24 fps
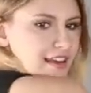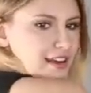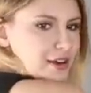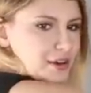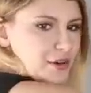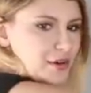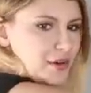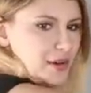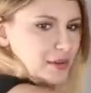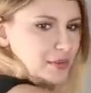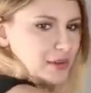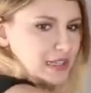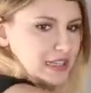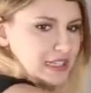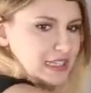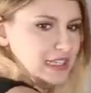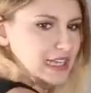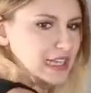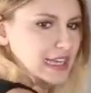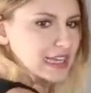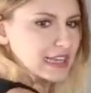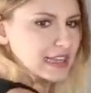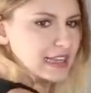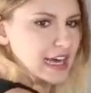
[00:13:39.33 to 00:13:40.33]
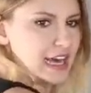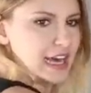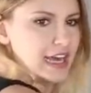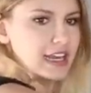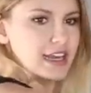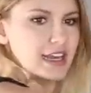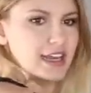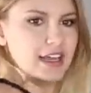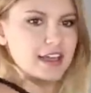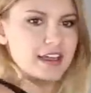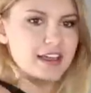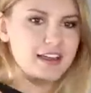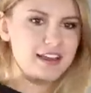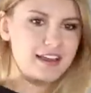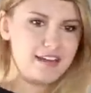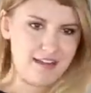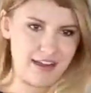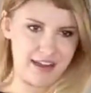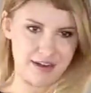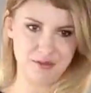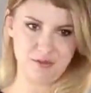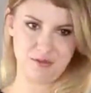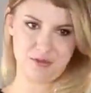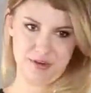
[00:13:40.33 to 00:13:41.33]
Oh, I really like that.
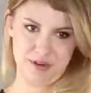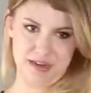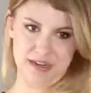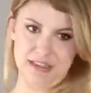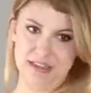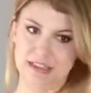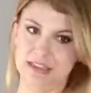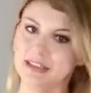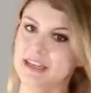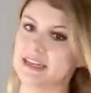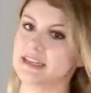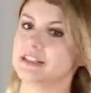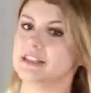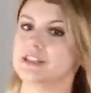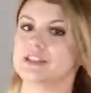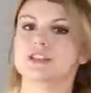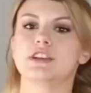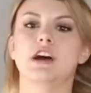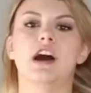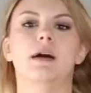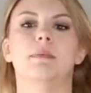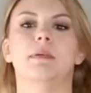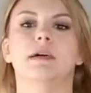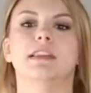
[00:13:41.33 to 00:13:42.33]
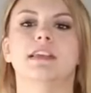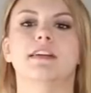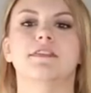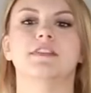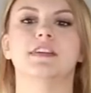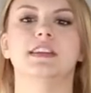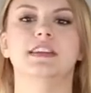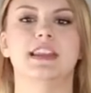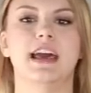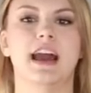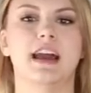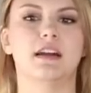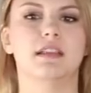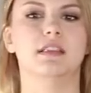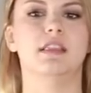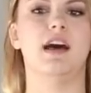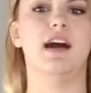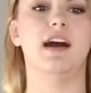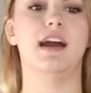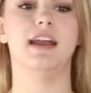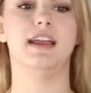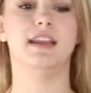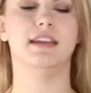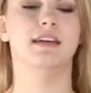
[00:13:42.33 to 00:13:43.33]
I really like this top. I love the
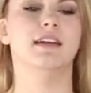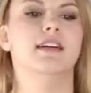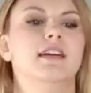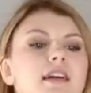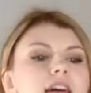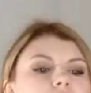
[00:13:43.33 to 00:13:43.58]
neckline.